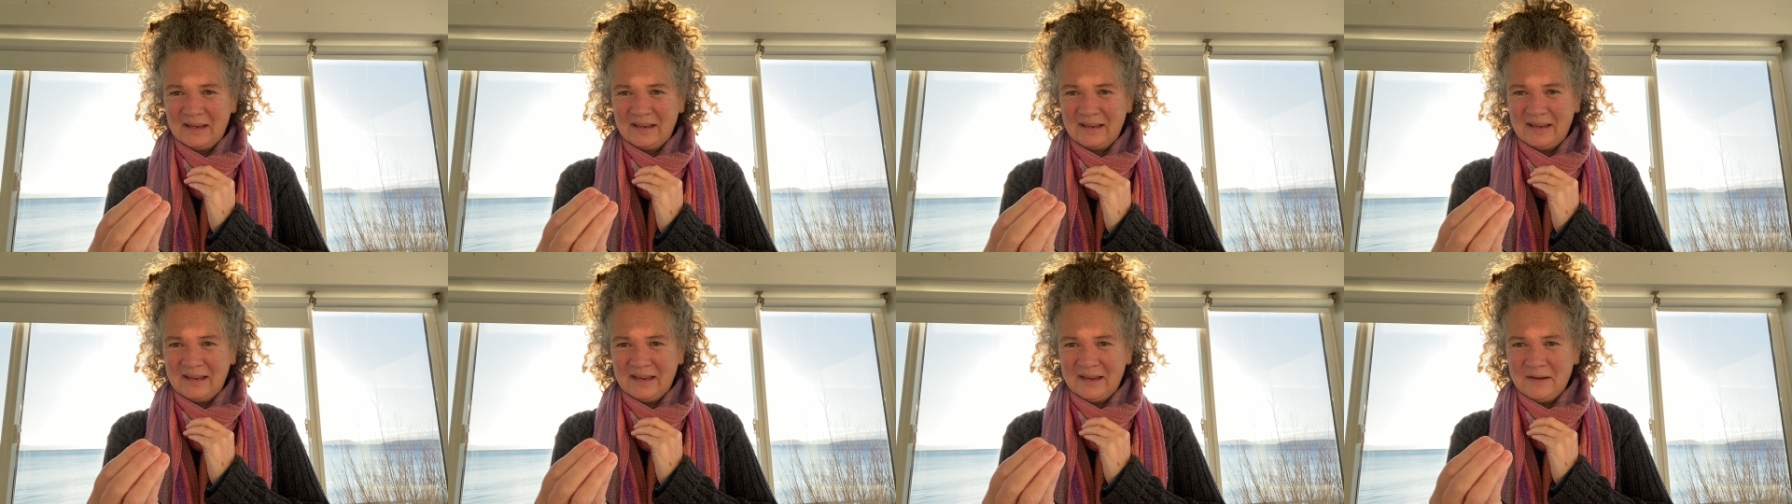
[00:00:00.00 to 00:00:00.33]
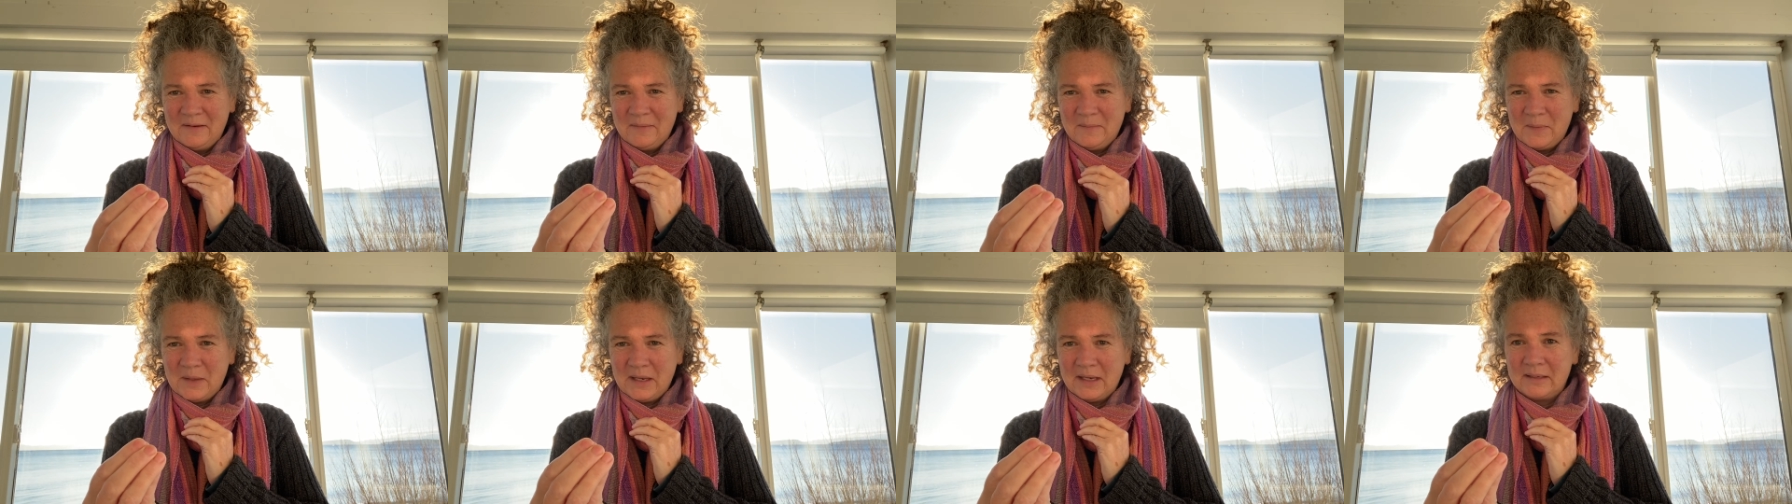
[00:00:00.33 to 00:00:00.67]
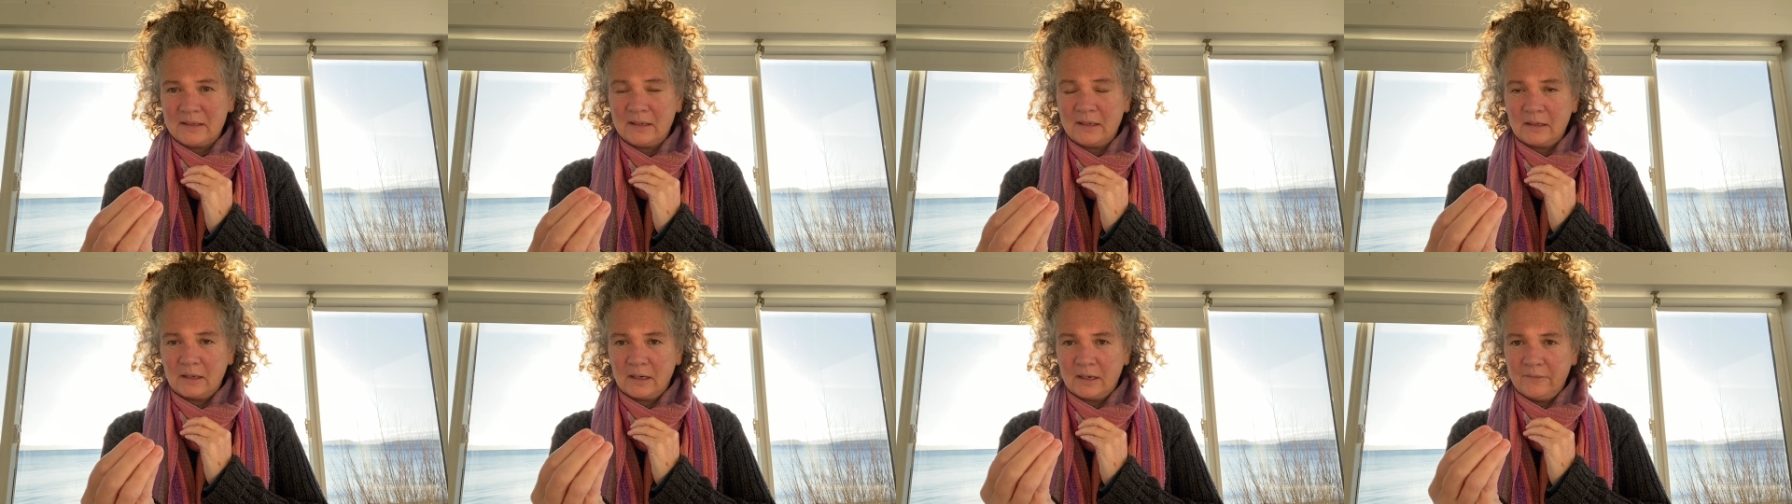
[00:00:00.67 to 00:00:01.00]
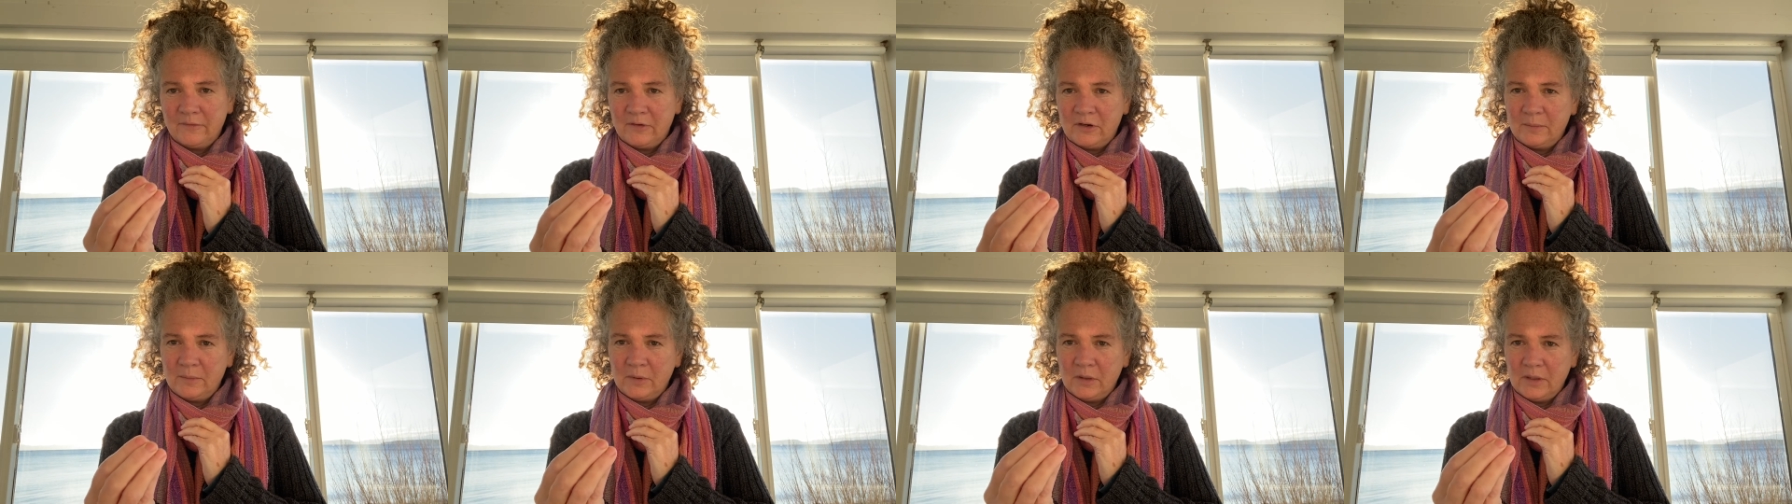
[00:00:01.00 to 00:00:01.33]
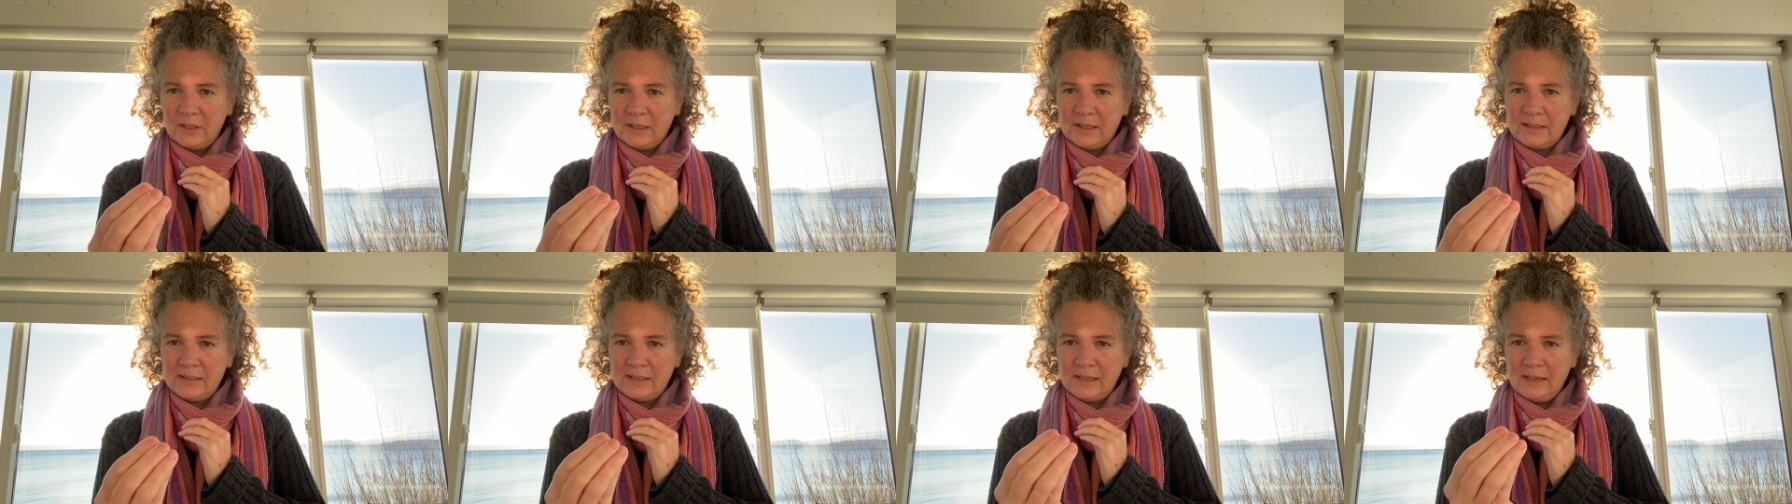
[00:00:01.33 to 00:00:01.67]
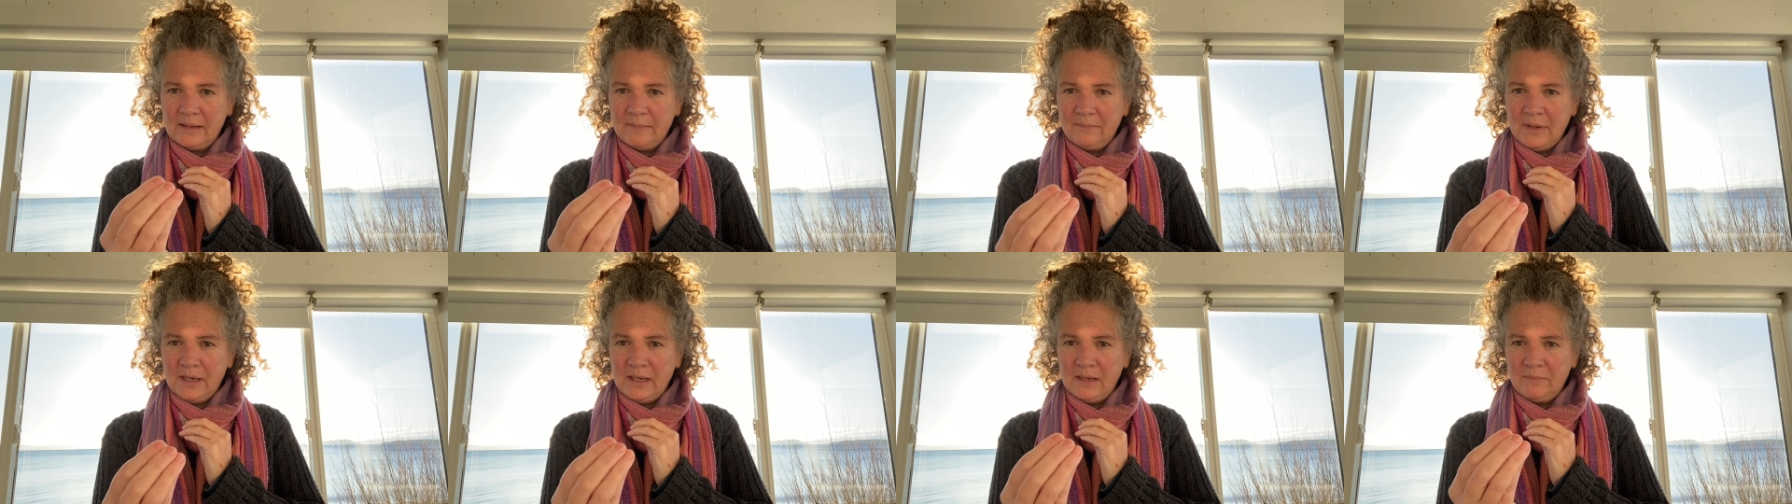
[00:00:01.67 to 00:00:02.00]
yeah, as uncomfortable as they
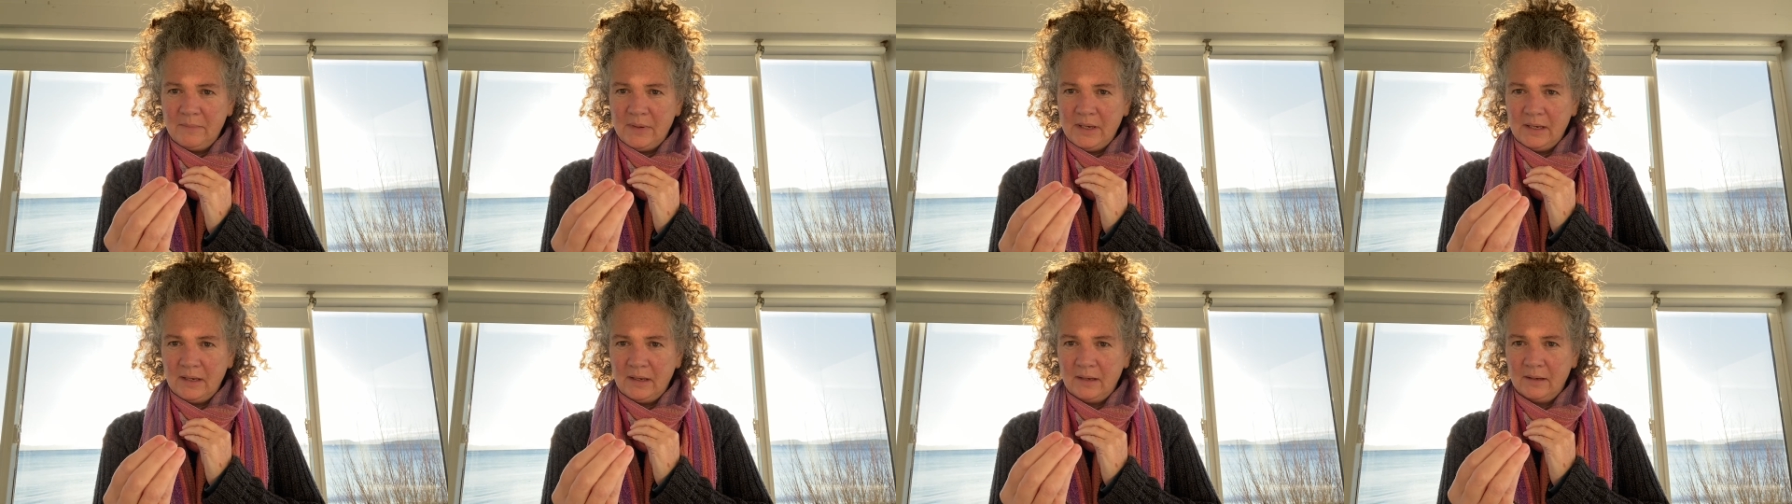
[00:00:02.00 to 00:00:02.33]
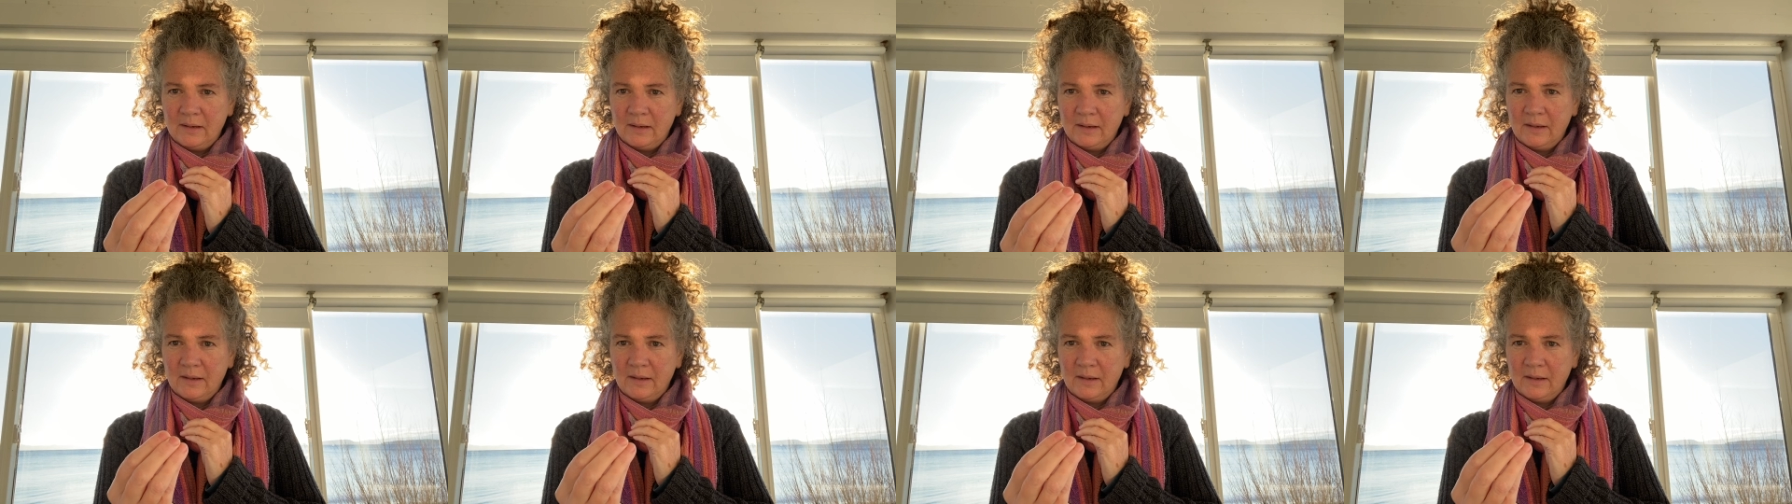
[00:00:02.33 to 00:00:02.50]
may be.